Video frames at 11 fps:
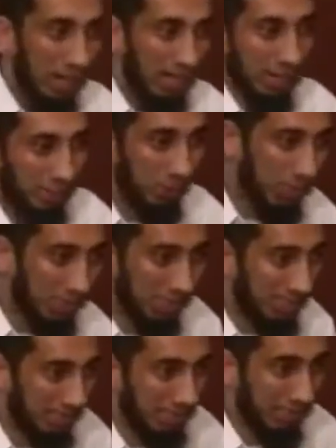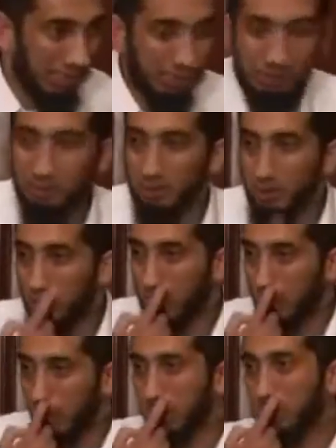I got to do this.
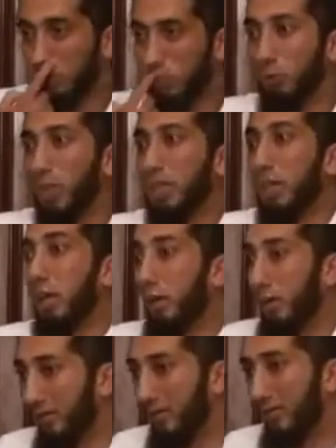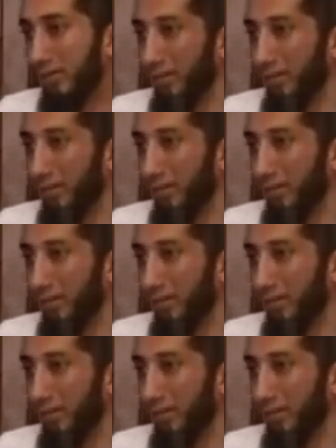At least those of you that care.